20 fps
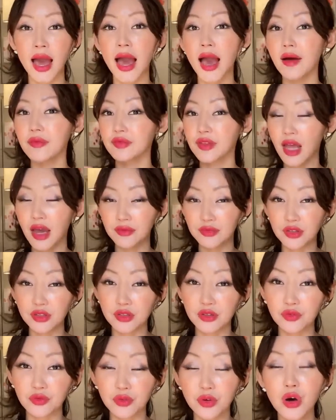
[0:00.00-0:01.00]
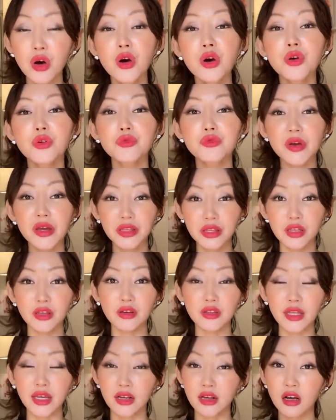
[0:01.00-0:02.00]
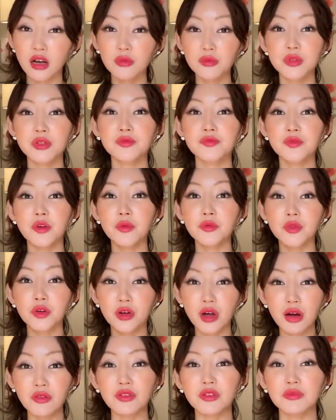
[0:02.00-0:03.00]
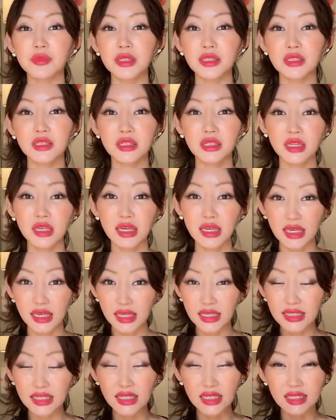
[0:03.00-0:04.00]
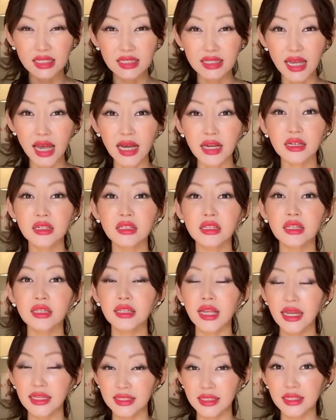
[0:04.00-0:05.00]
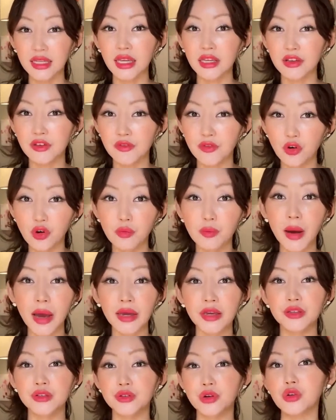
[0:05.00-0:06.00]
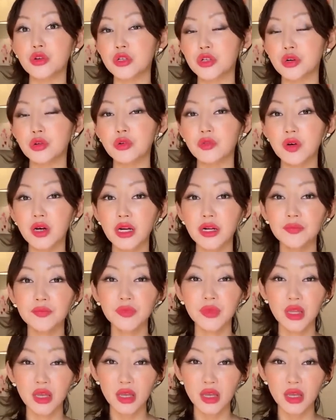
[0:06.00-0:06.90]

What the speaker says: have to have this radio that comes from the government. It's exactly 1984 by George Orwell.